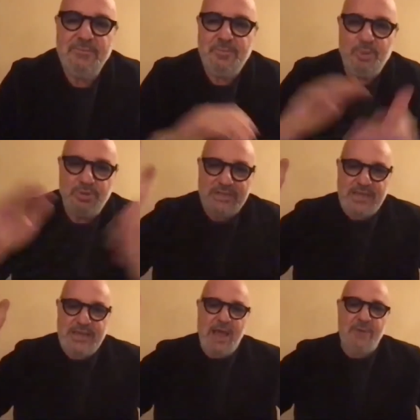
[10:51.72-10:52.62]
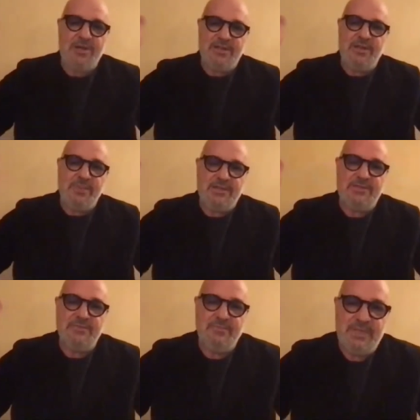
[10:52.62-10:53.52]
Putting a camera there
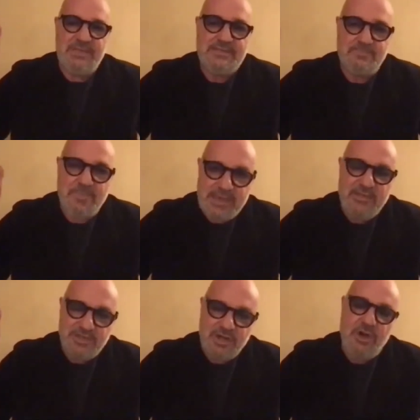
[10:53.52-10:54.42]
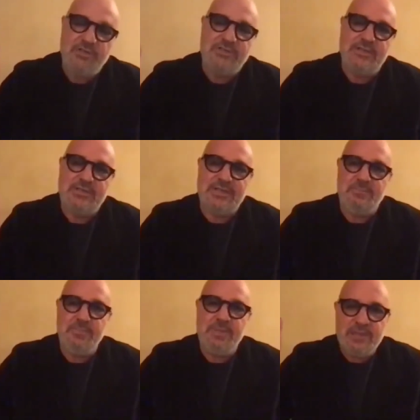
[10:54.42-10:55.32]
means making choices
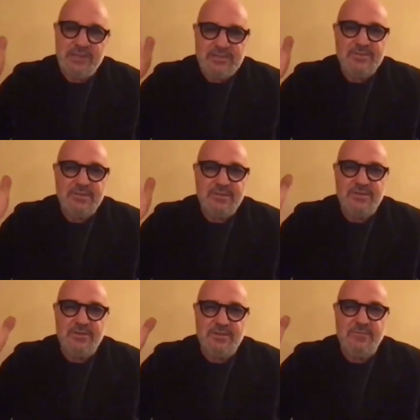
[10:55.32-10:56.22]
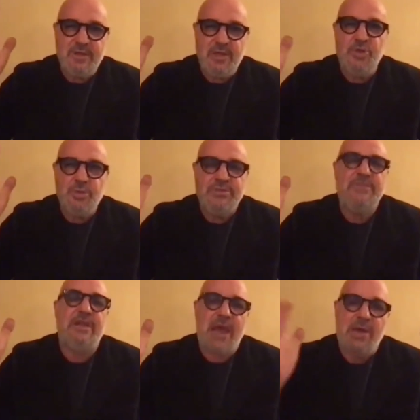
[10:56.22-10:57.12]
and means using
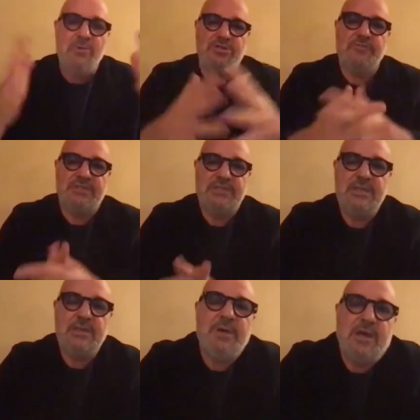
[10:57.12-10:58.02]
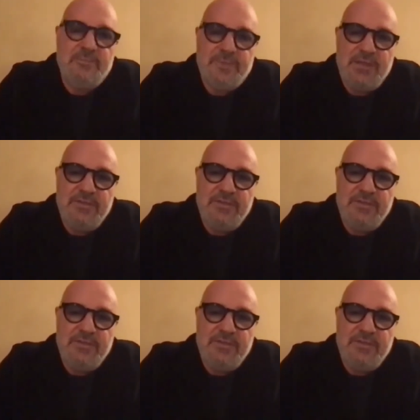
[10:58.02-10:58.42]
the language of cinema. And